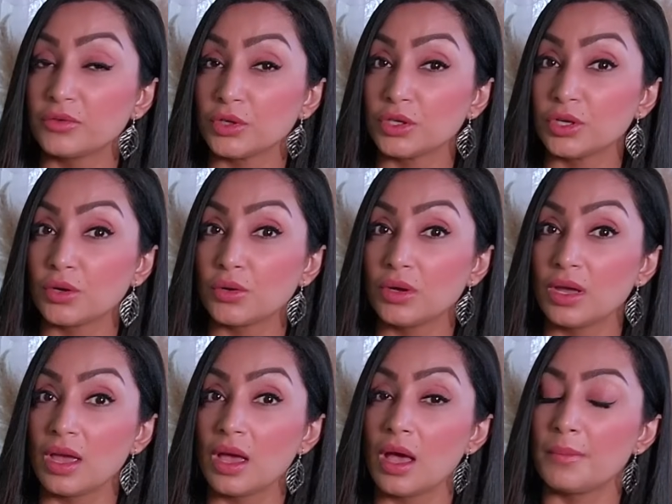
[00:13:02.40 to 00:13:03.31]
Virgo,
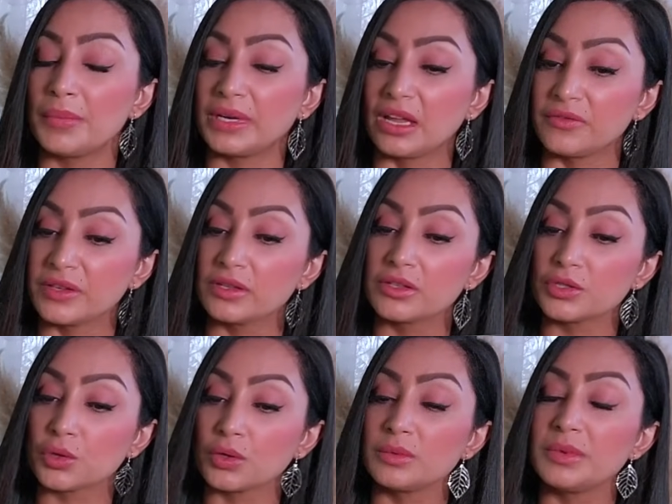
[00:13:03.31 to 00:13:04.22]
but I feel
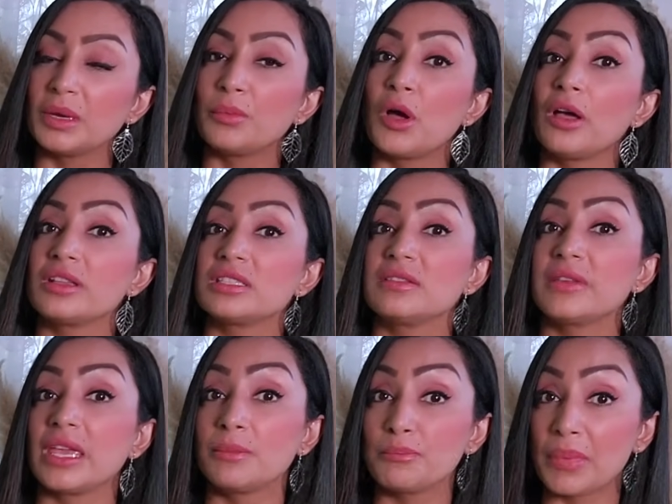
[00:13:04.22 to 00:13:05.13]
there's going to be a positive
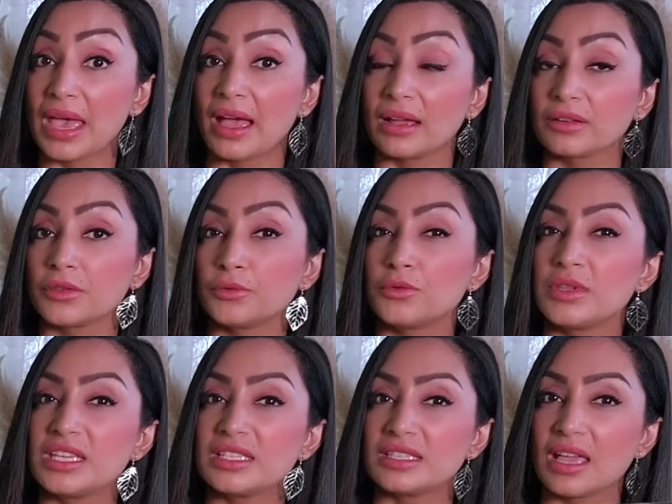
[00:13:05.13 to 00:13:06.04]
impact through
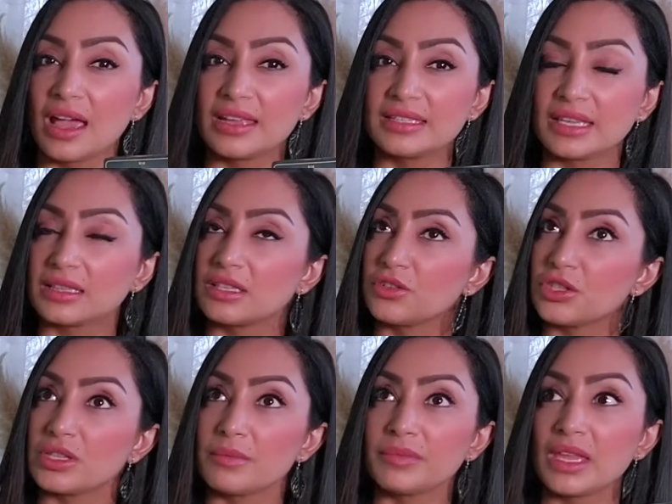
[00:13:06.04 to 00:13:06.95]
these signs. Like there's
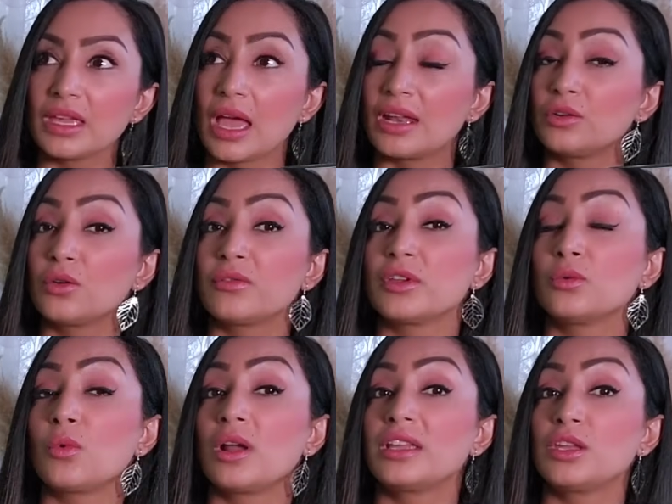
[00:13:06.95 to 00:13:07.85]
something, I don't know if they're
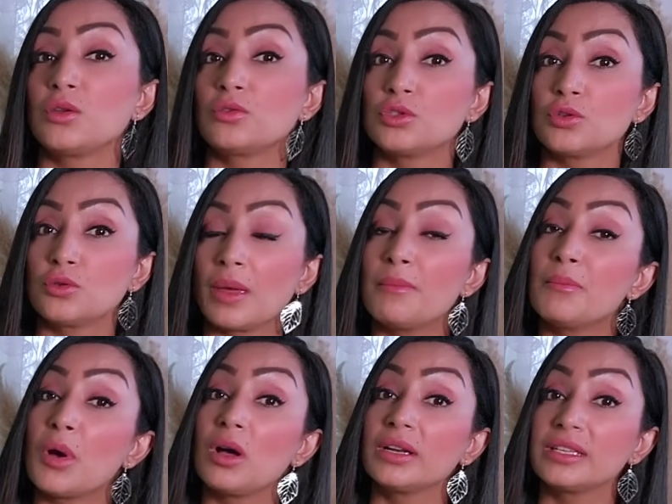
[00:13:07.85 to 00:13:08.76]
wanting you to
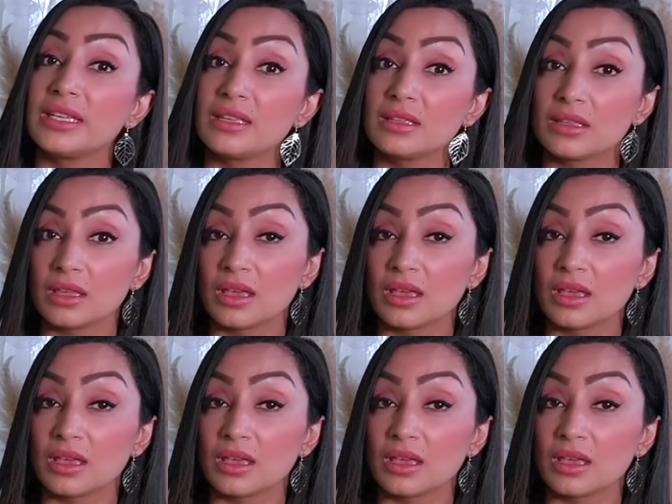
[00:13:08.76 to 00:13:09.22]
embody